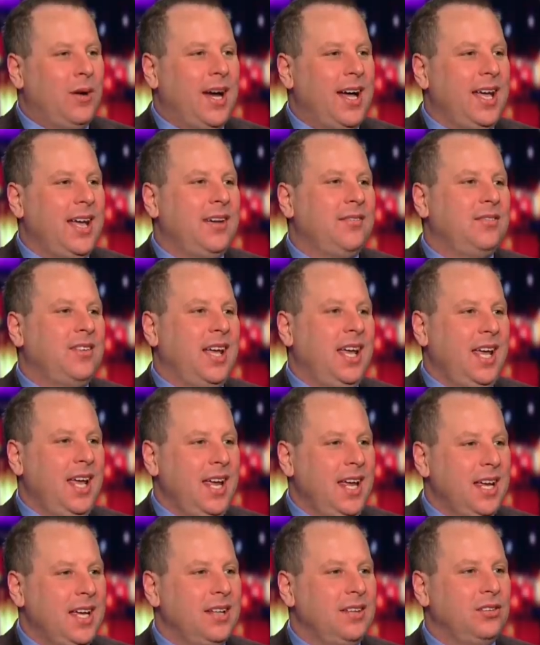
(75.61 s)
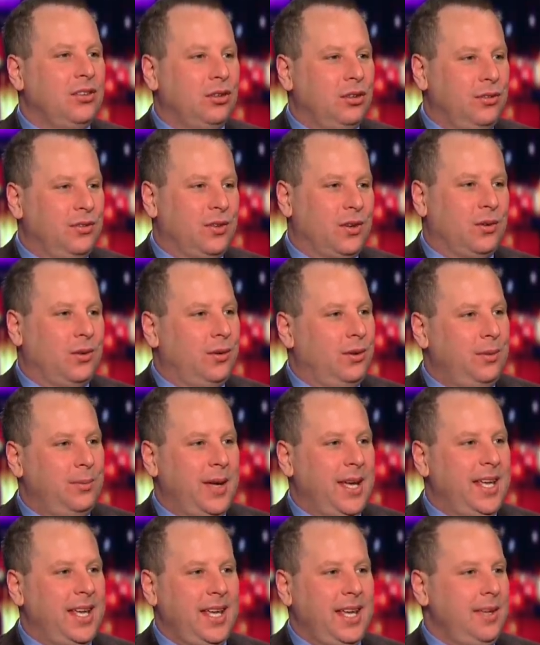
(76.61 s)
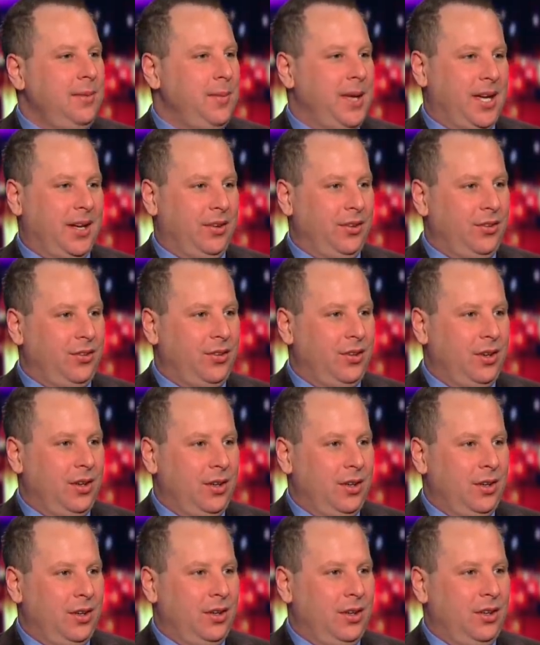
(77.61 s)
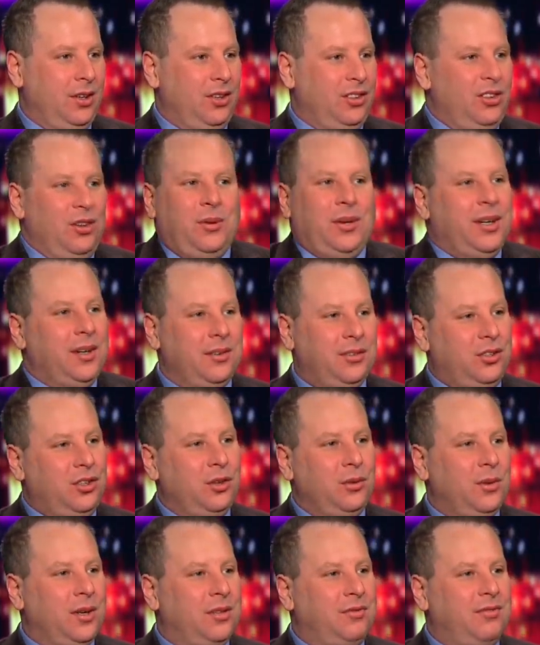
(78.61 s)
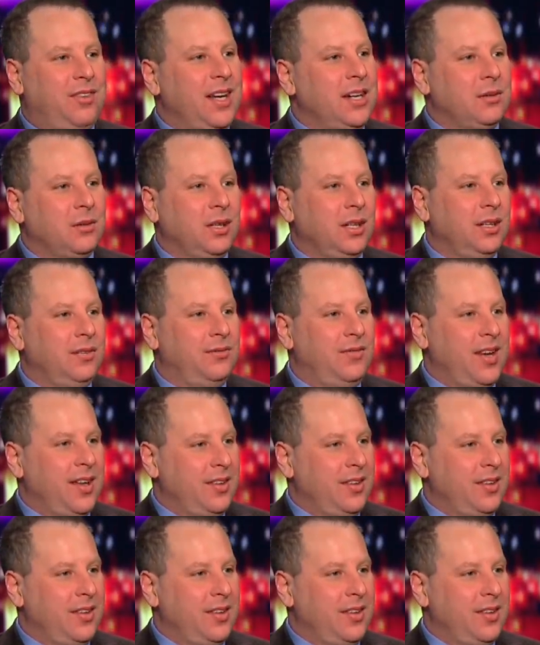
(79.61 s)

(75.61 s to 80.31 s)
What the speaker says: What do I have to hand over all my emails to a federal